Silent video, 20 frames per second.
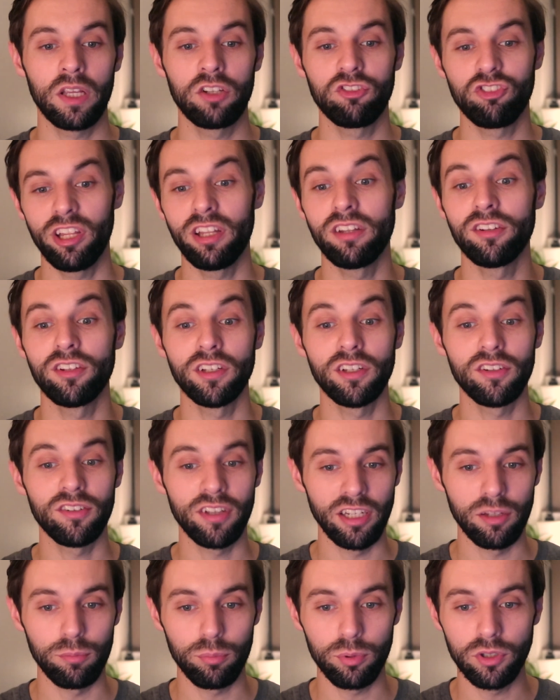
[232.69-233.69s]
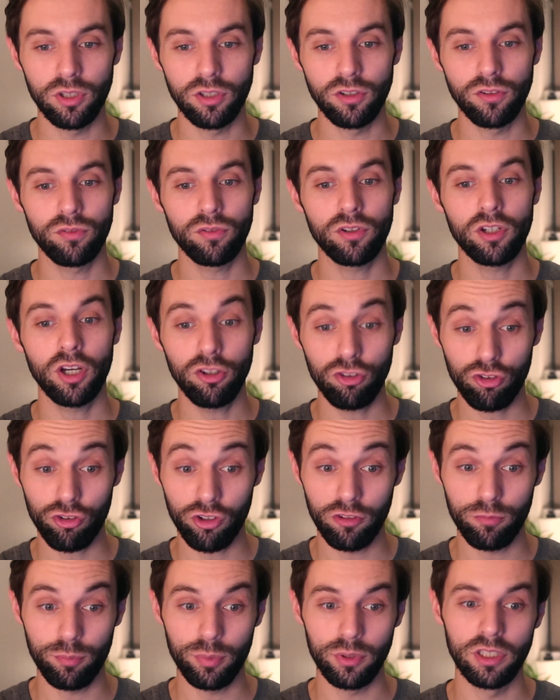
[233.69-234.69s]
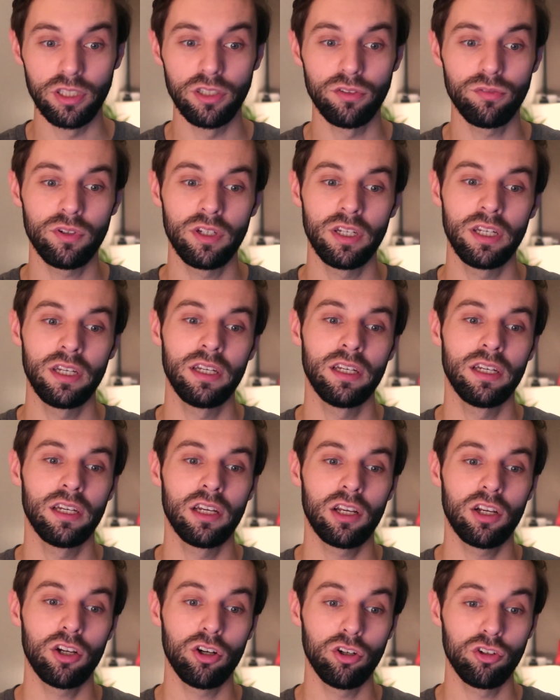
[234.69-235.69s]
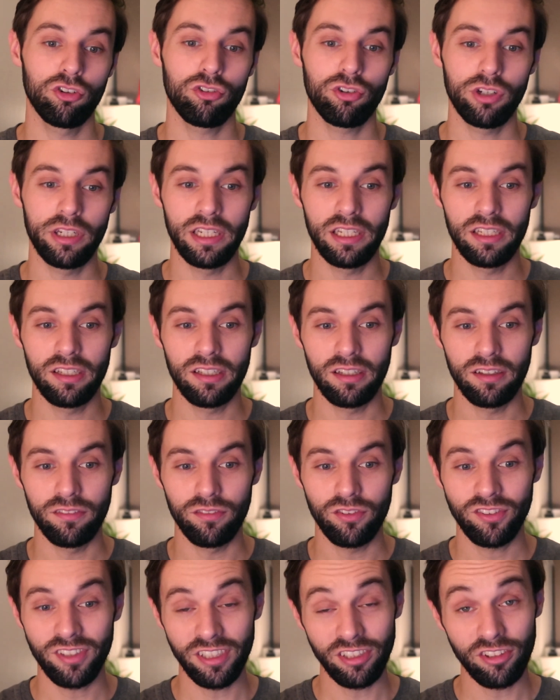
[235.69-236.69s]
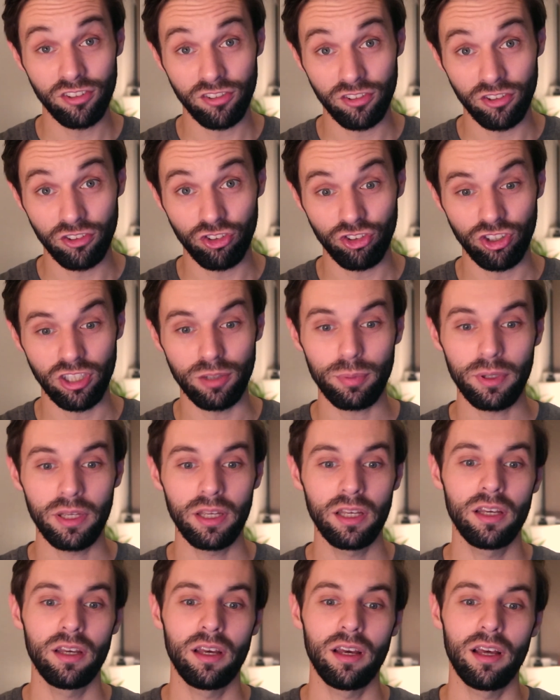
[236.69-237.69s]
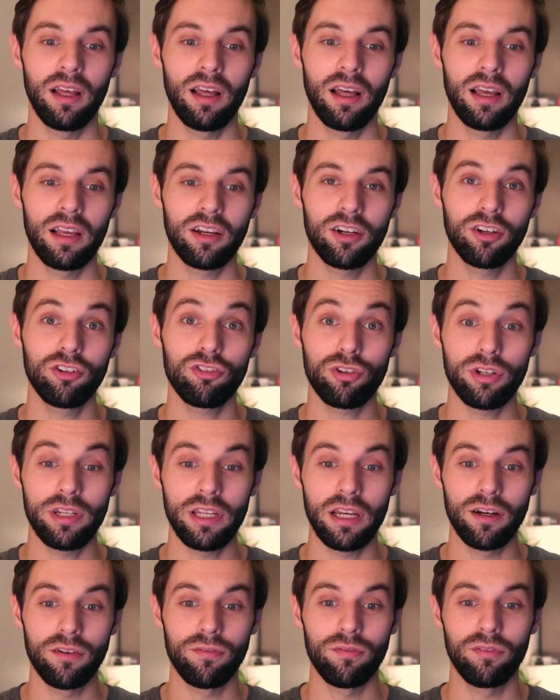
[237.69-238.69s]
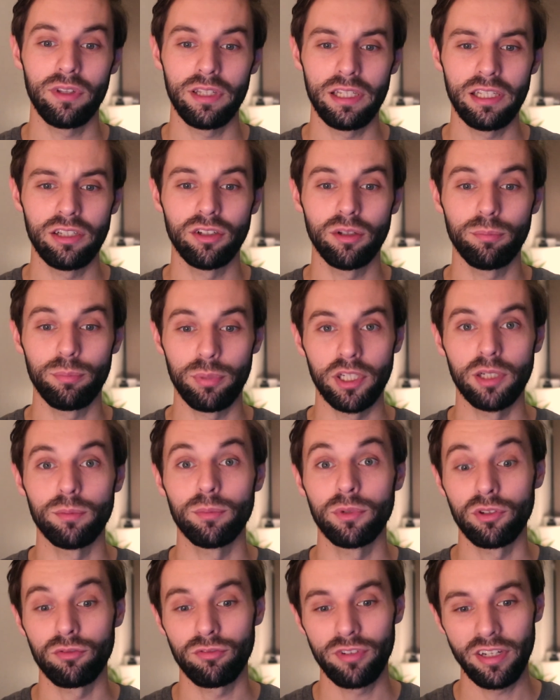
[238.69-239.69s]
gender, date of birth, country of birth, country citizenship, country of legal permanent